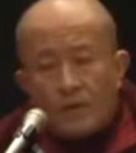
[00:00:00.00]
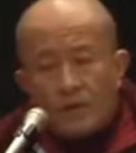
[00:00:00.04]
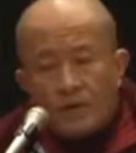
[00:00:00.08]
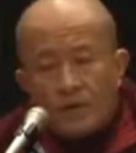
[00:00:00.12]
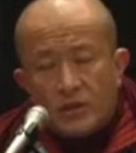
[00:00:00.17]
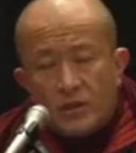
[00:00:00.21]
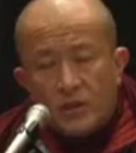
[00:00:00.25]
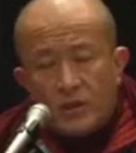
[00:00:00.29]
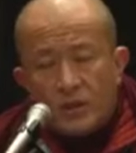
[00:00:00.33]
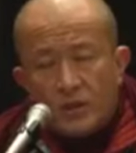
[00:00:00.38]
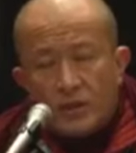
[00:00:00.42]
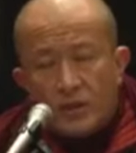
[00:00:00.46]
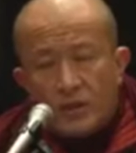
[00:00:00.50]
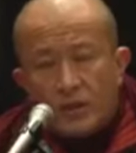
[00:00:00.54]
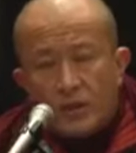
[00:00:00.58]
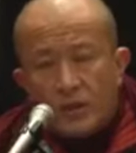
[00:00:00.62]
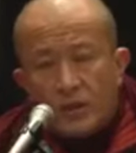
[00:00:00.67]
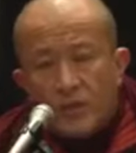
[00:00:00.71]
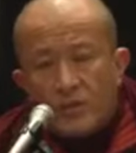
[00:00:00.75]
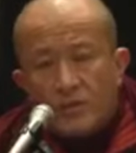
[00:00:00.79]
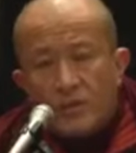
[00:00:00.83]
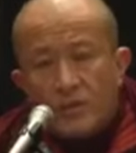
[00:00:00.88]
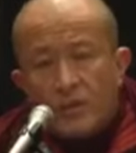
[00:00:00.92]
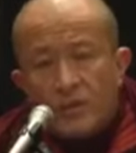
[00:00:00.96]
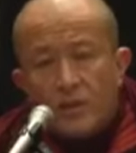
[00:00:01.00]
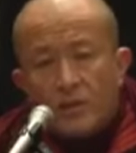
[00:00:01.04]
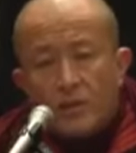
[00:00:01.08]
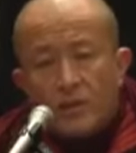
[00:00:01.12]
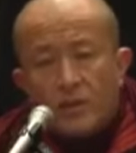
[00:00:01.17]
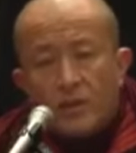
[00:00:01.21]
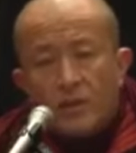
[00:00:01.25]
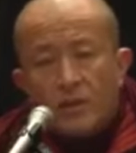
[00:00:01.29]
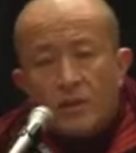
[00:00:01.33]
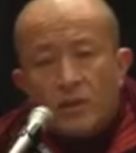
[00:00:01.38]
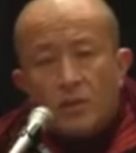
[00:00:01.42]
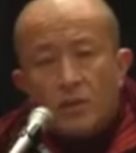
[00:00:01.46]
For instance, like even in
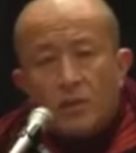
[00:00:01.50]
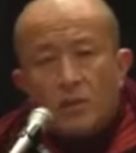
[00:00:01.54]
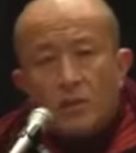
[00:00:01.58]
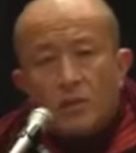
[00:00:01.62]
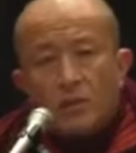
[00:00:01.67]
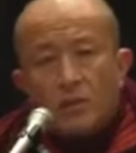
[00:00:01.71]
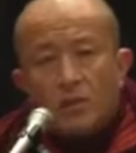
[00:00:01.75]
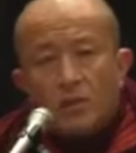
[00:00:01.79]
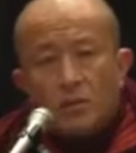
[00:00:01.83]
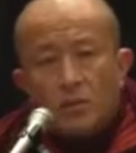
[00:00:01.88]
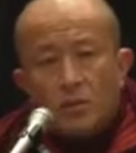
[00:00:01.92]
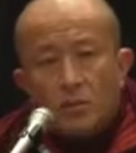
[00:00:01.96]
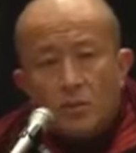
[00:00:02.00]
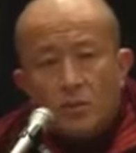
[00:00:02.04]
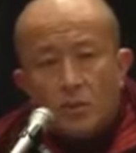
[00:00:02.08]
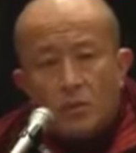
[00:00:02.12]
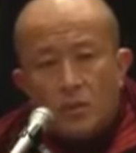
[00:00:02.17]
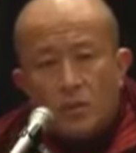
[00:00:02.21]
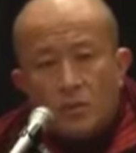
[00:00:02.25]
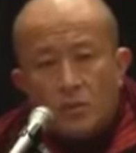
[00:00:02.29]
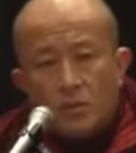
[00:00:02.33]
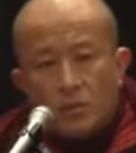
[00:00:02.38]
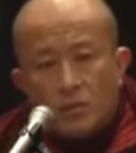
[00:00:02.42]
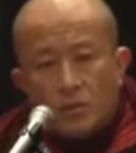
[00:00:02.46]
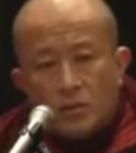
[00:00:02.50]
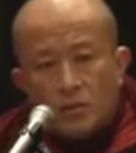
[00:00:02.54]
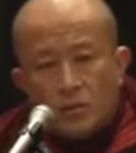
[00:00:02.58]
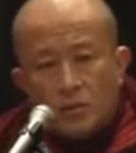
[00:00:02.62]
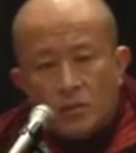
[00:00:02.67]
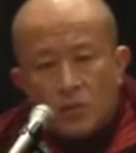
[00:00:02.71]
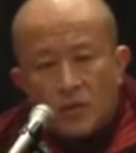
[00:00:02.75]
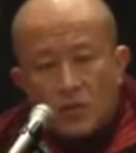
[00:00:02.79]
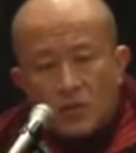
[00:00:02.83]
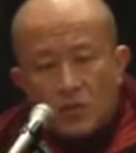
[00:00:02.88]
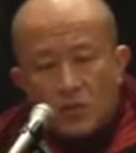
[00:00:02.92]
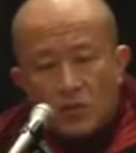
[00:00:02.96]
the,
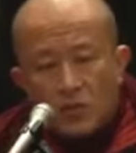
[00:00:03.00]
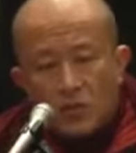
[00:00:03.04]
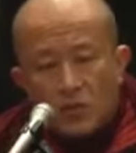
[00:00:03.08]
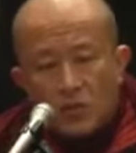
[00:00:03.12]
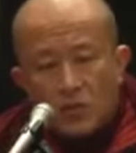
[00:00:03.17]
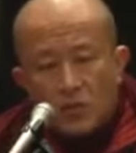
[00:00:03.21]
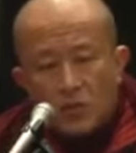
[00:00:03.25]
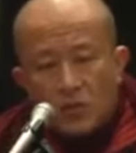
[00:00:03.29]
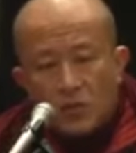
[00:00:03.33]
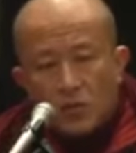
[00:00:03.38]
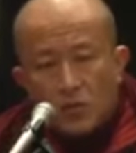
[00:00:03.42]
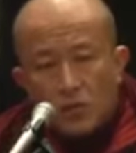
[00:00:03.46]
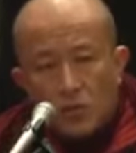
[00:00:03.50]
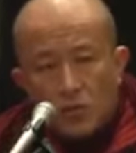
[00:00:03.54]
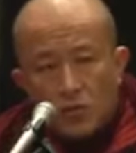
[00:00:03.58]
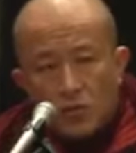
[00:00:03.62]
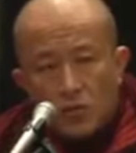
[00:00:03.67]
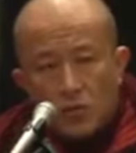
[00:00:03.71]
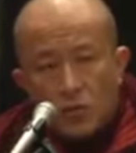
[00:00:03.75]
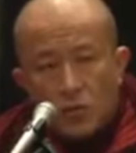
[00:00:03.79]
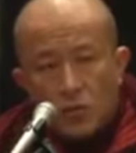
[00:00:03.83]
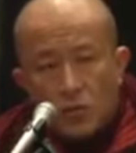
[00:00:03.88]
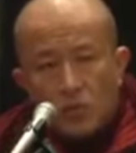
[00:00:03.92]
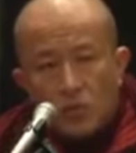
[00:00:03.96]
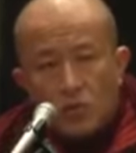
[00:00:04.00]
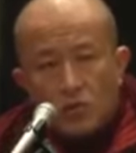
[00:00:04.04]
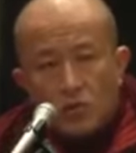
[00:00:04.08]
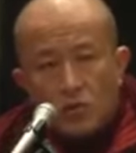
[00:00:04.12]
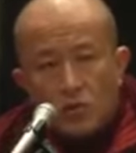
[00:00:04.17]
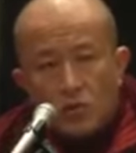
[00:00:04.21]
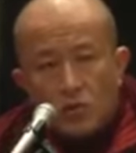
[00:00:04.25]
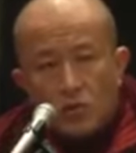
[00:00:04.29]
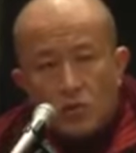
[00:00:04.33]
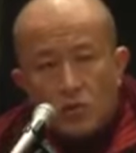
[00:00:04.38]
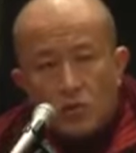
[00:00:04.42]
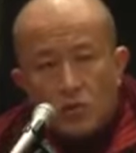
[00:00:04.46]
Khentse Rinpoche Trema or
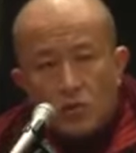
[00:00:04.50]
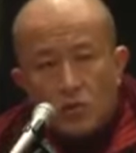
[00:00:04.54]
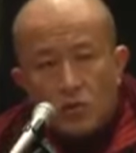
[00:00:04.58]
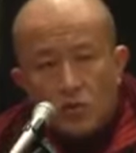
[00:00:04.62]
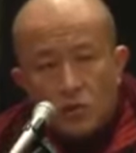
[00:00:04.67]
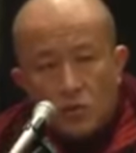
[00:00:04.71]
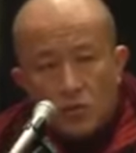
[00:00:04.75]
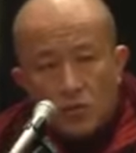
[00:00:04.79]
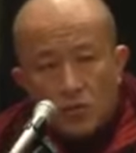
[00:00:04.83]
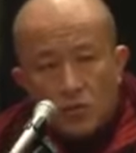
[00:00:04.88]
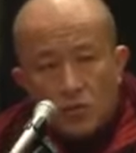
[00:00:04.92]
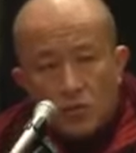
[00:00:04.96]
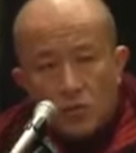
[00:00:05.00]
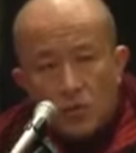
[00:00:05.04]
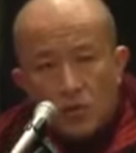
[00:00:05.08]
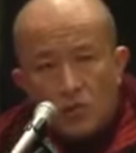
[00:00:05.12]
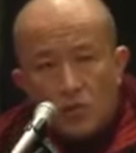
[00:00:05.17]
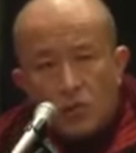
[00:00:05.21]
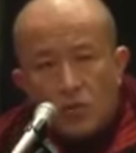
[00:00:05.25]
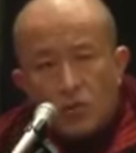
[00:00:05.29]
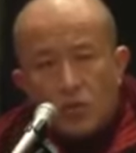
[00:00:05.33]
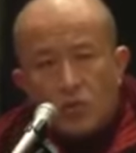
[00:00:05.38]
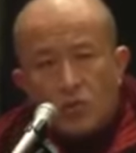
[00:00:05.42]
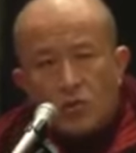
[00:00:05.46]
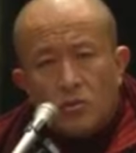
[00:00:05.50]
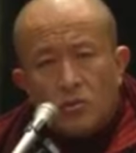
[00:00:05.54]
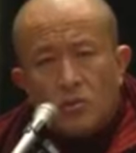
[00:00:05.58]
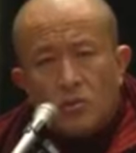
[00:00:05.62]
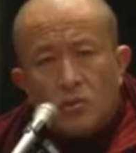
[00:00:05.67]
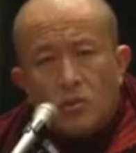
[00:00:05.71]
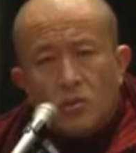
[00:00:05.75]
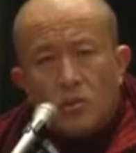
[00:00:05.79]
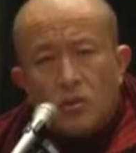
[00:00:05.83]
Dujam Trema or